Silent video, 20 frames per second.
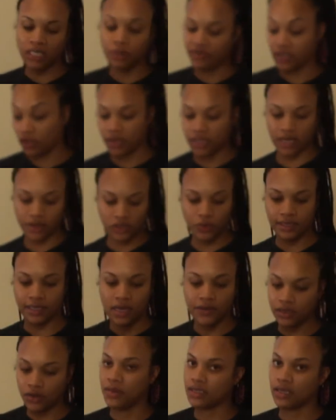So make sure
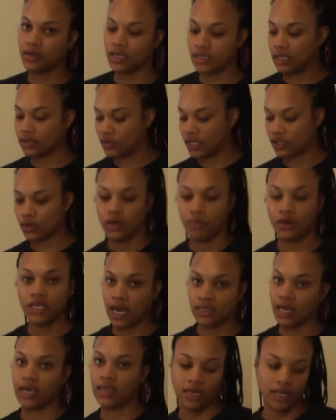you stay tuned.
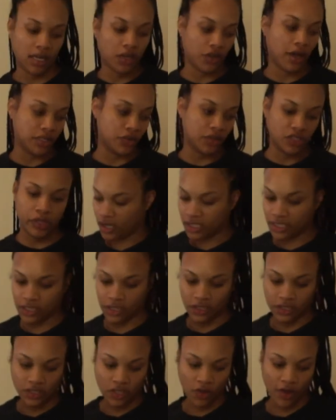All right,
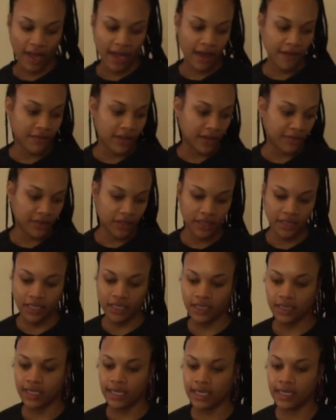y'all. So I have
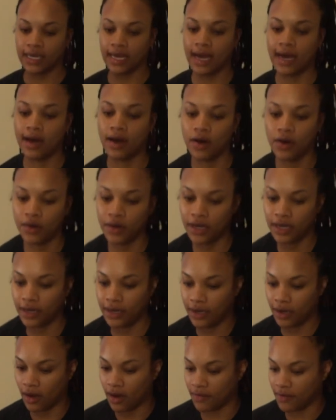everything laid out.
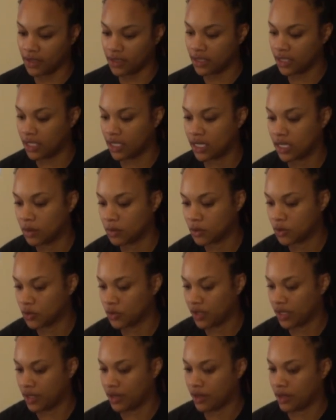It obviously comes
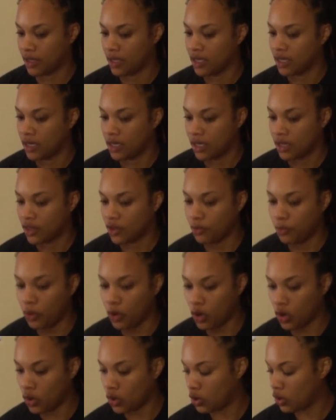with the
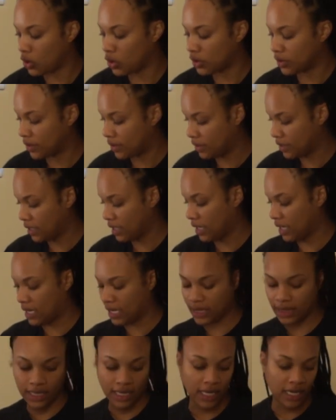poles
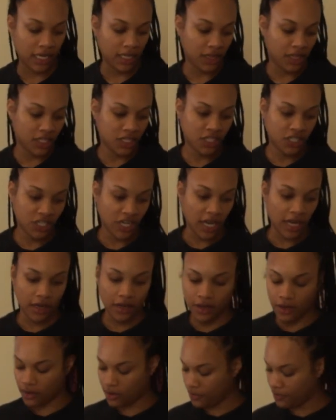and then the
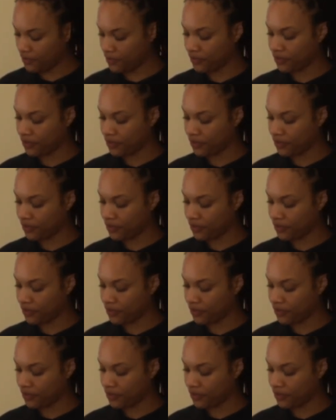shells